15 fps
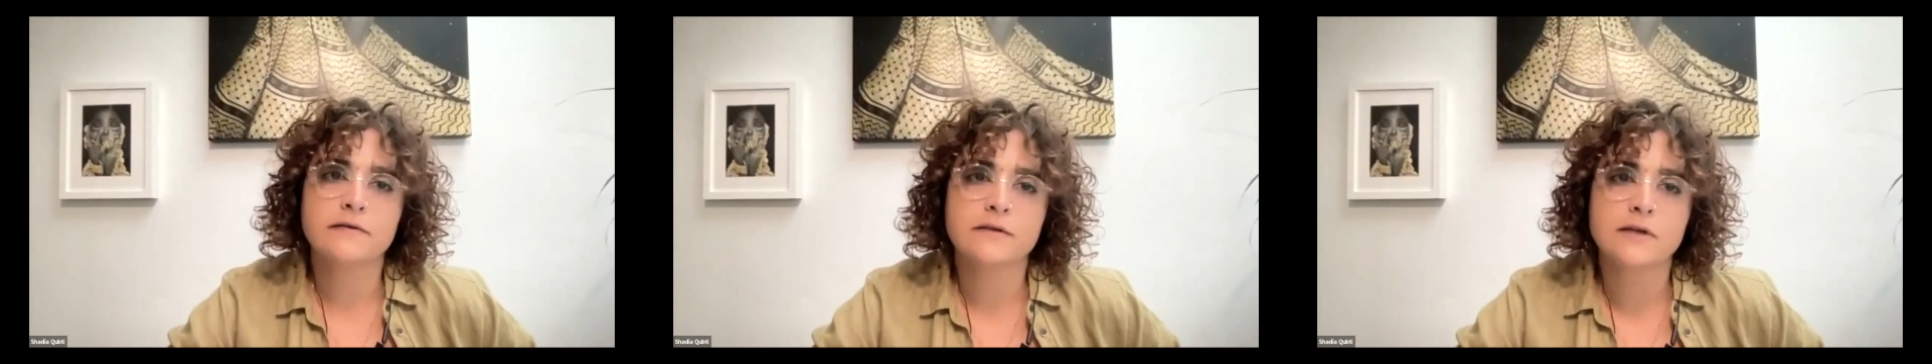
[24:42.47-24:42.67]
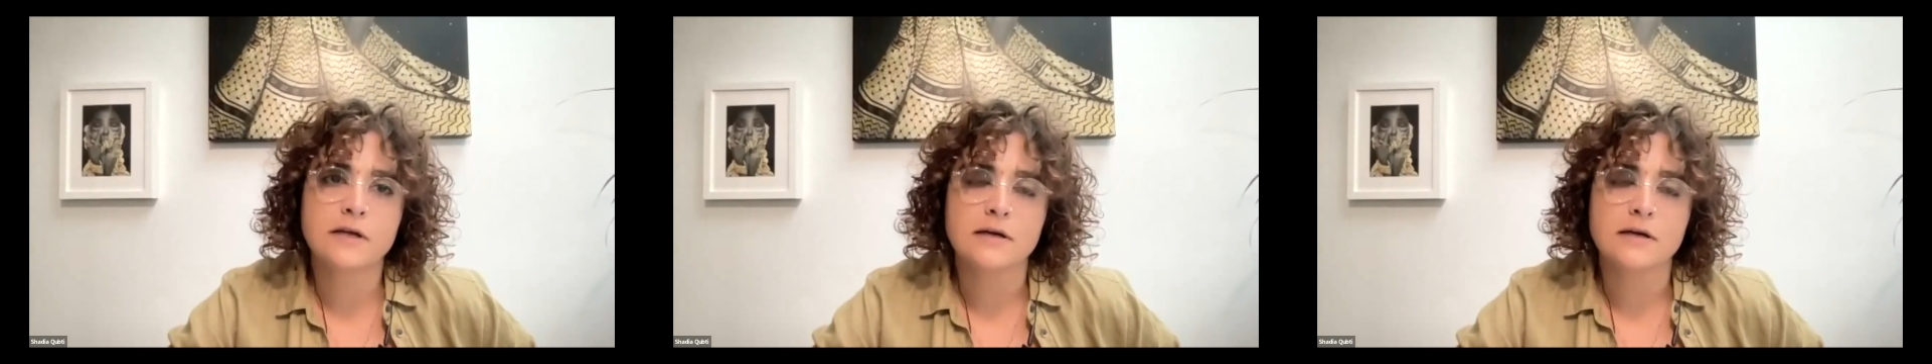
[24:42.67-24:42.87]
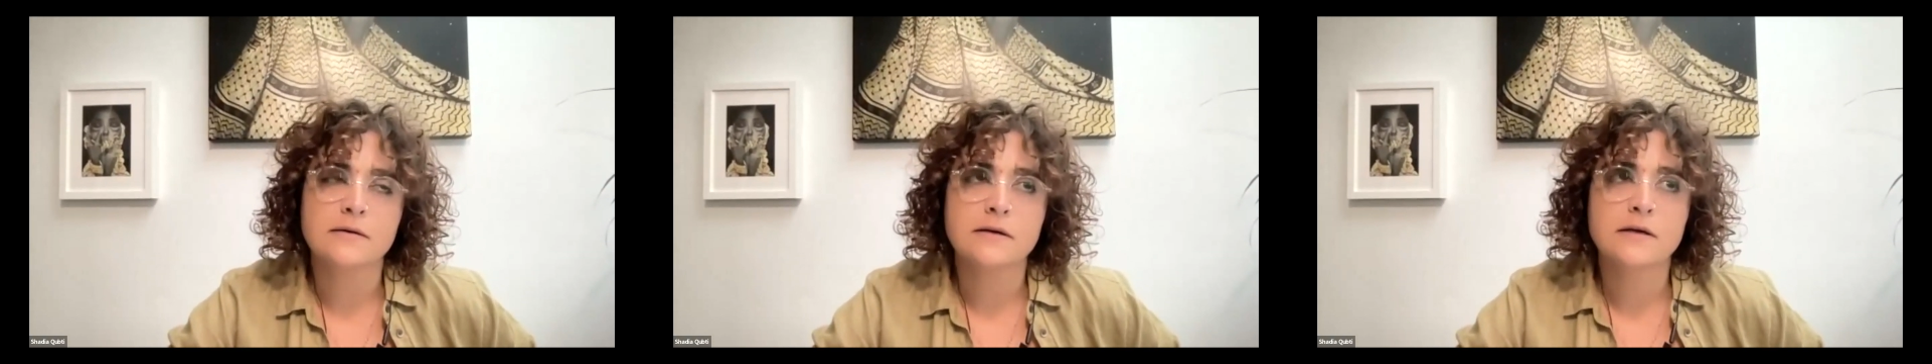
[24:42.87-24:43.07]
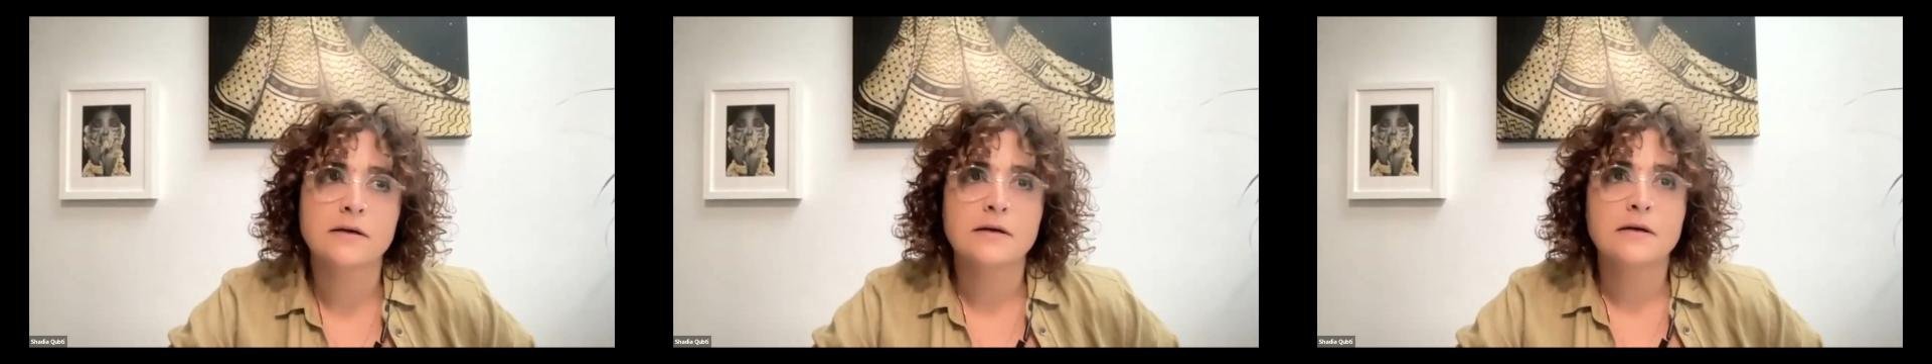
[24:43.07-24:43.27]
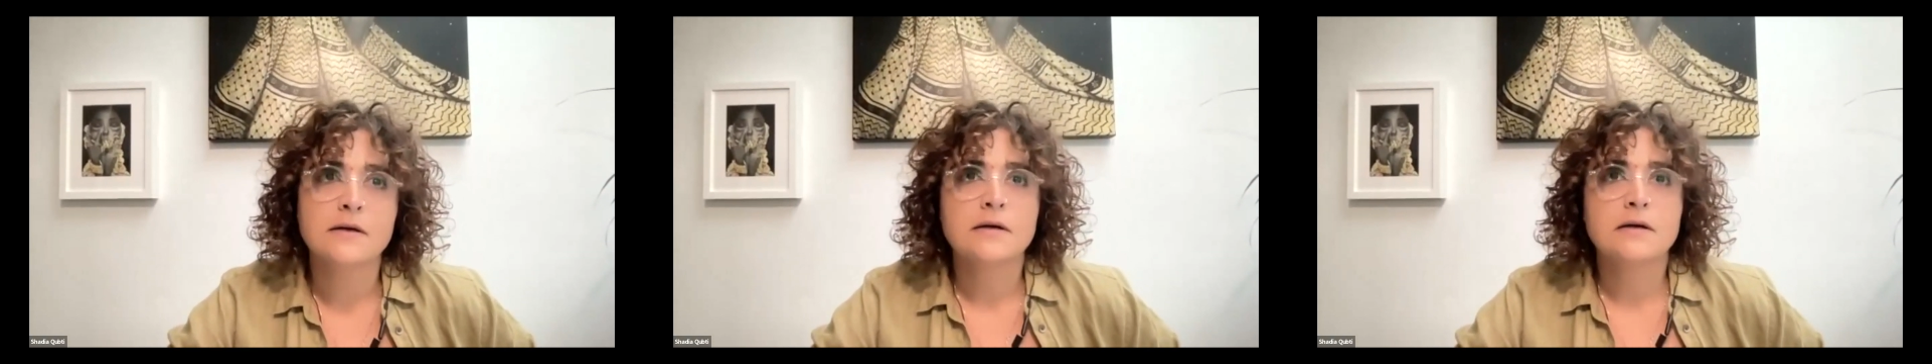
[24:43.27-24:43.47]
today?
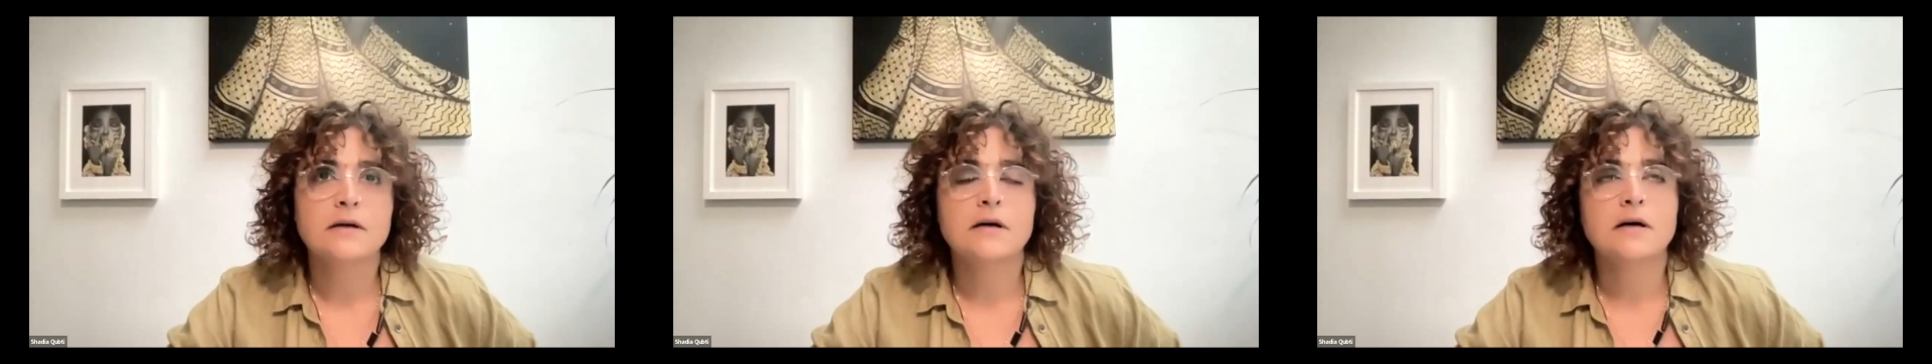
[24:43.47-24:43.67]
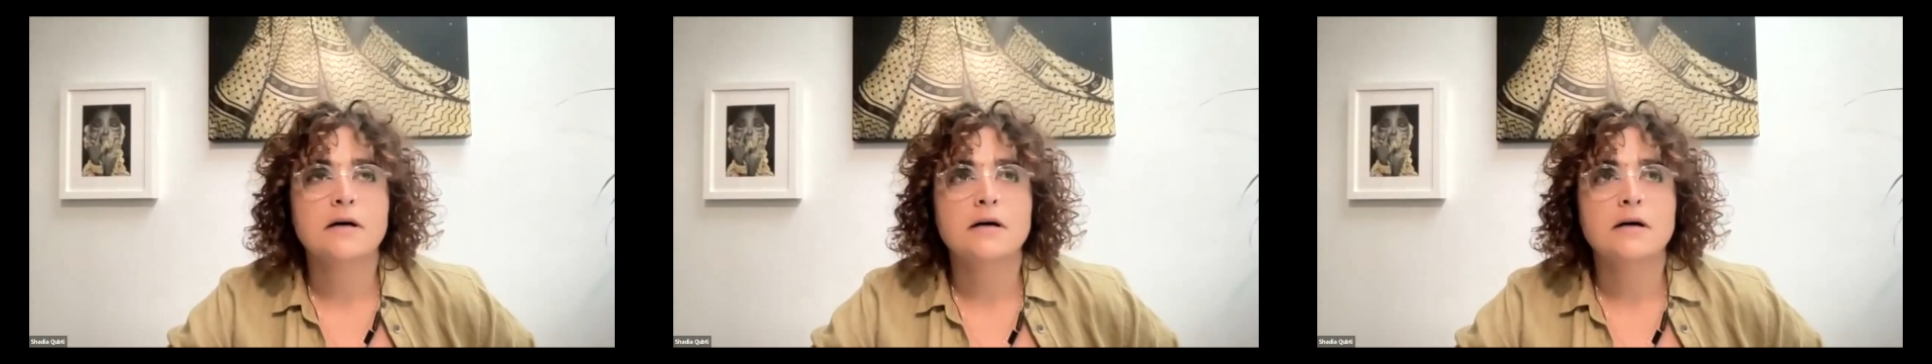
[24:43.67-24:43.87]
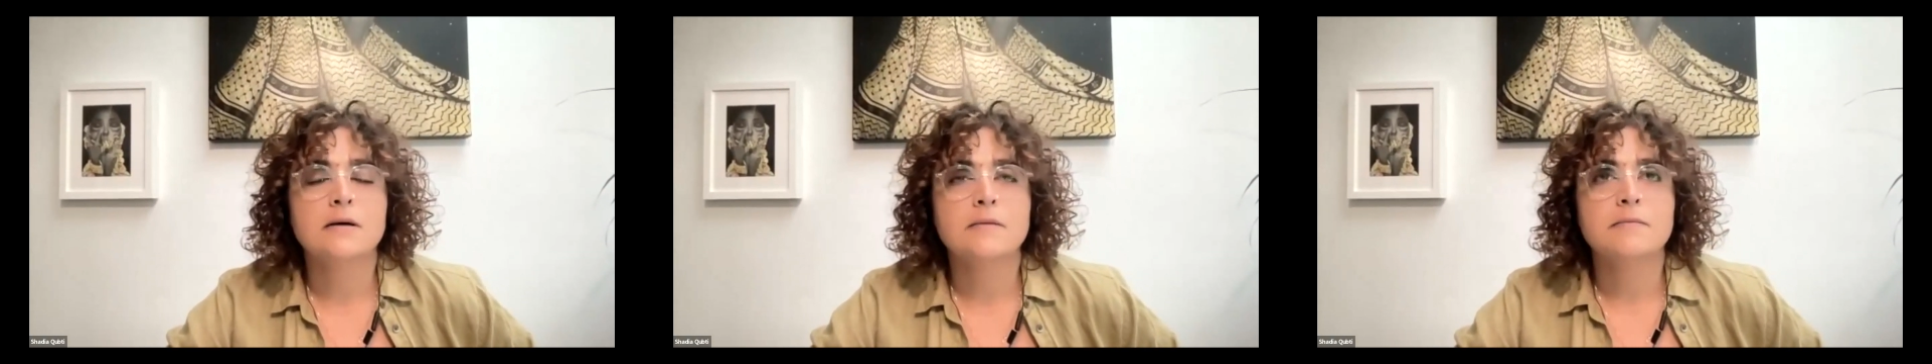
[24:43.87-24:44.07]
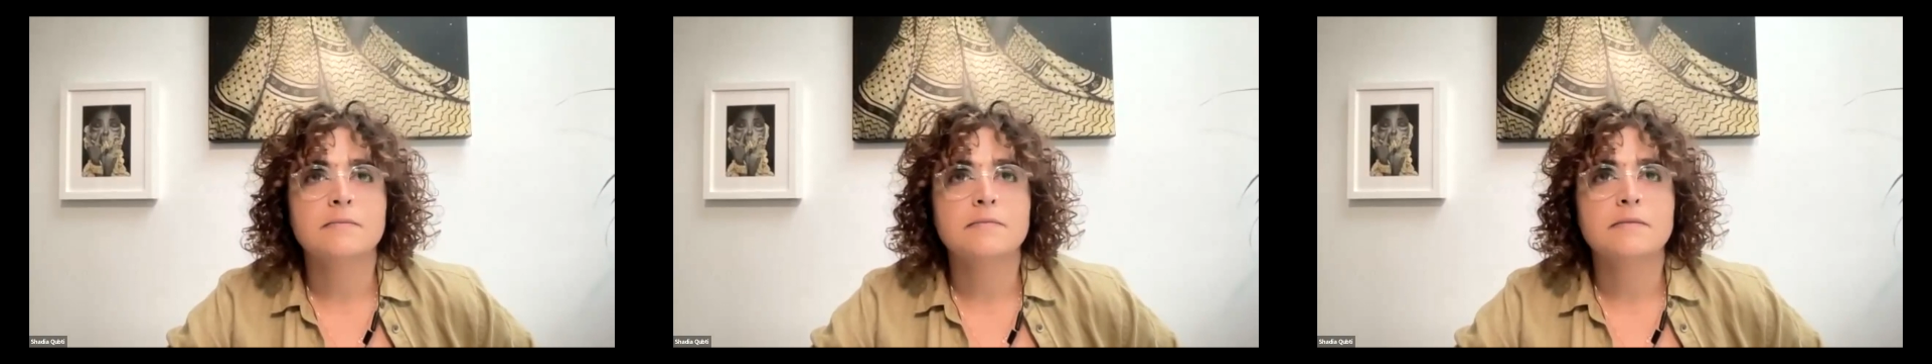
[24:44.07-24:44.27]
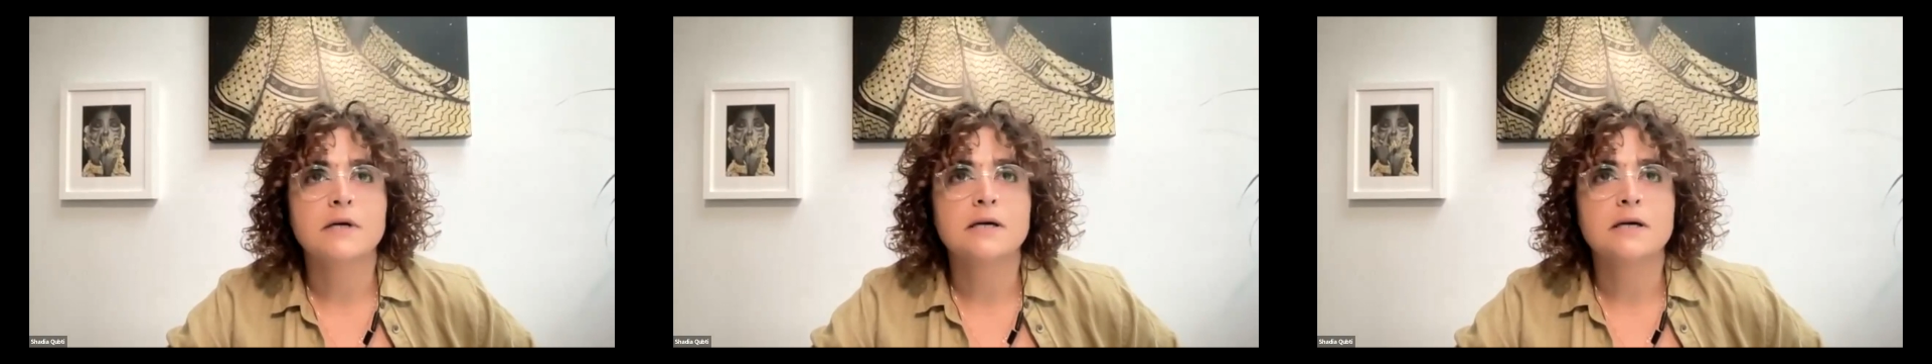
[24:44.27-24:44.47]
And